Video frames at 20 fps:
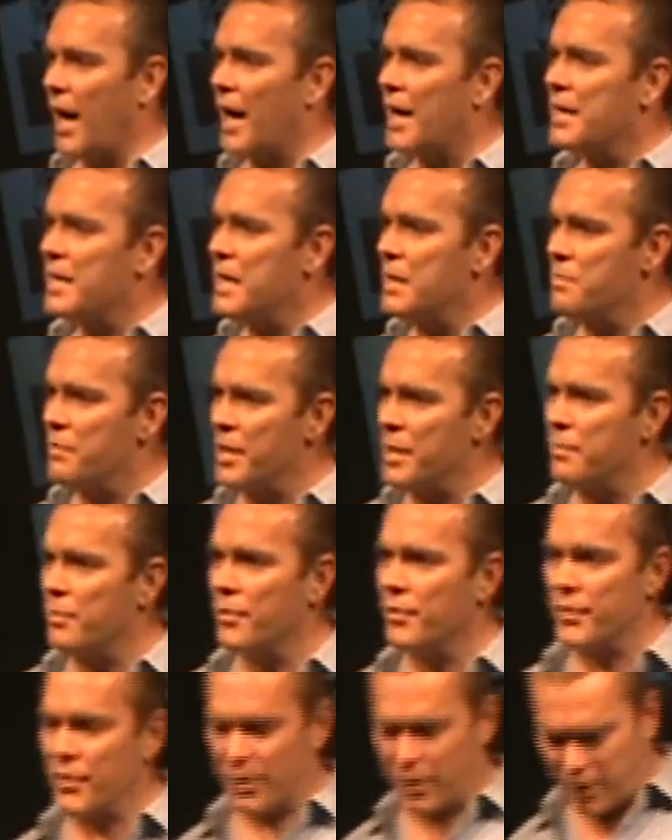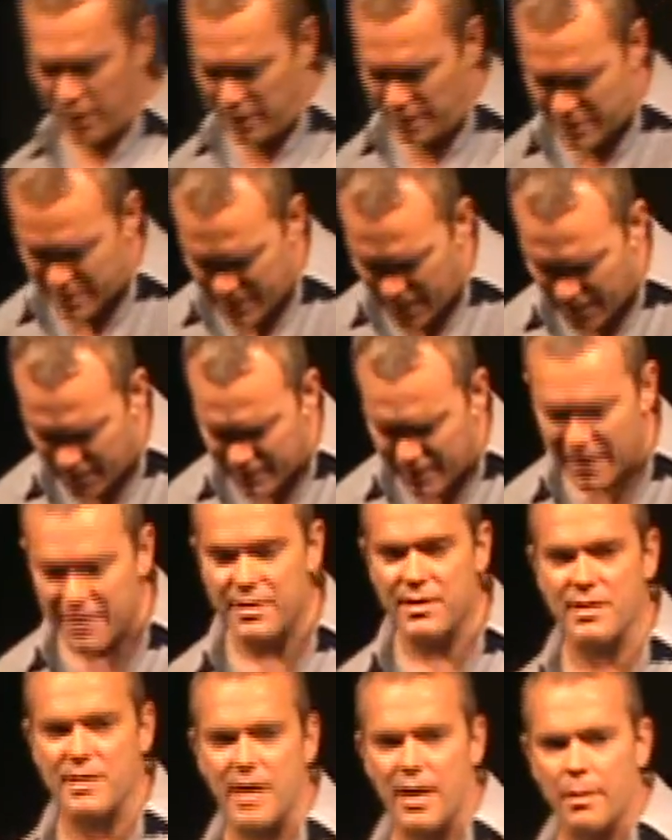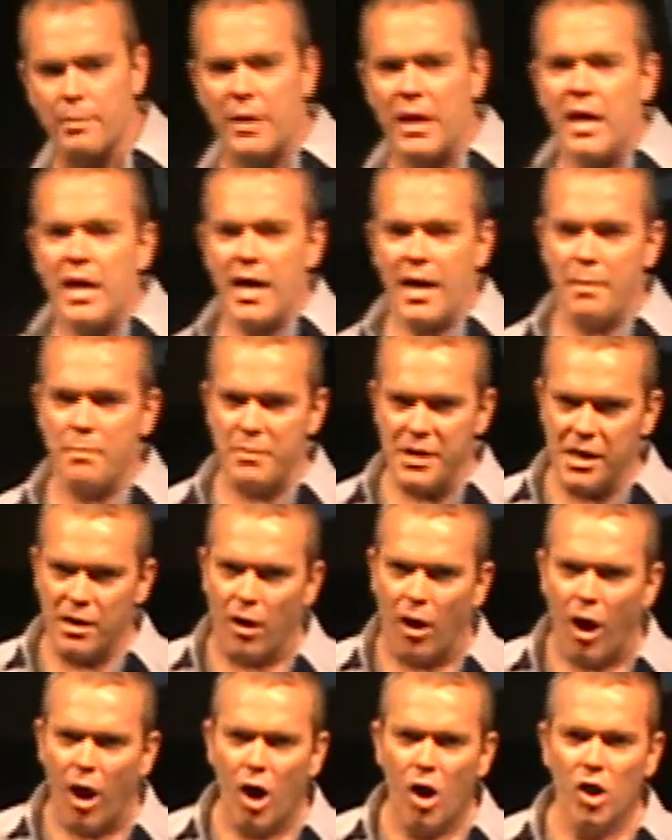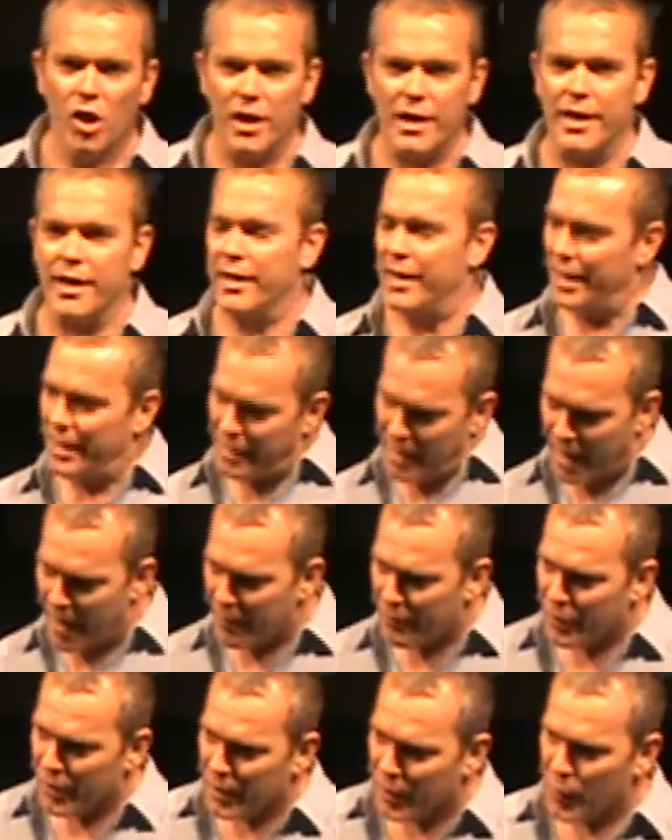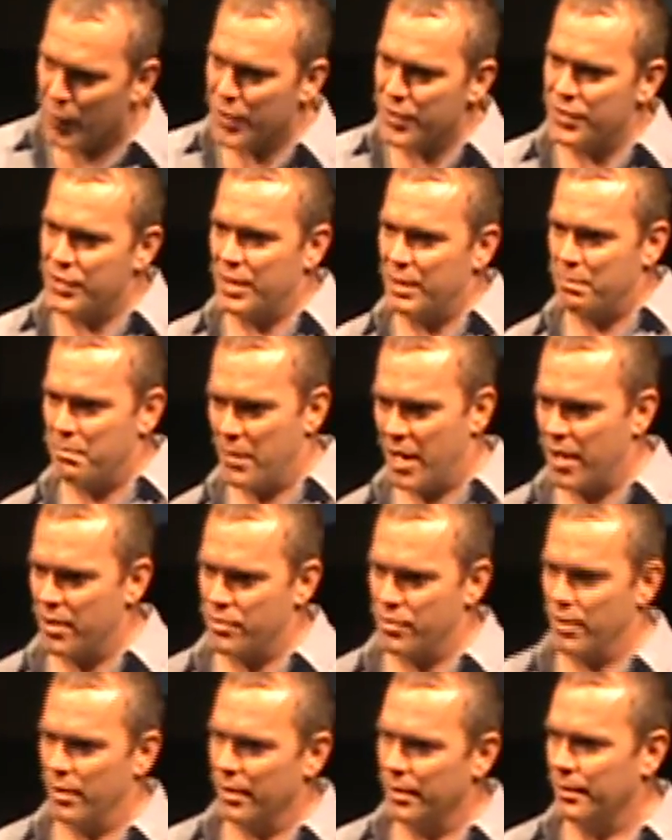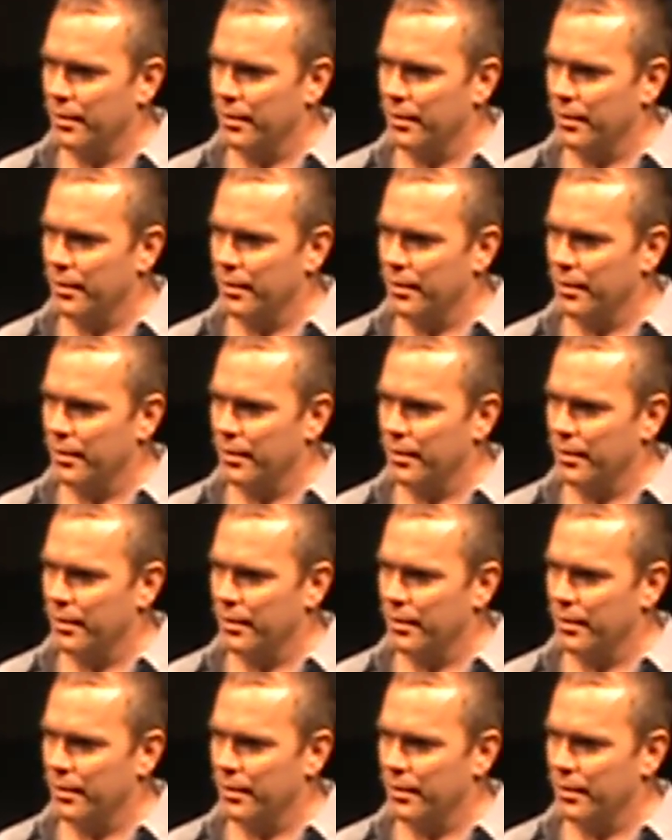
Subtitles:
I need people that are going to take that step and be all in ever-increasing measure.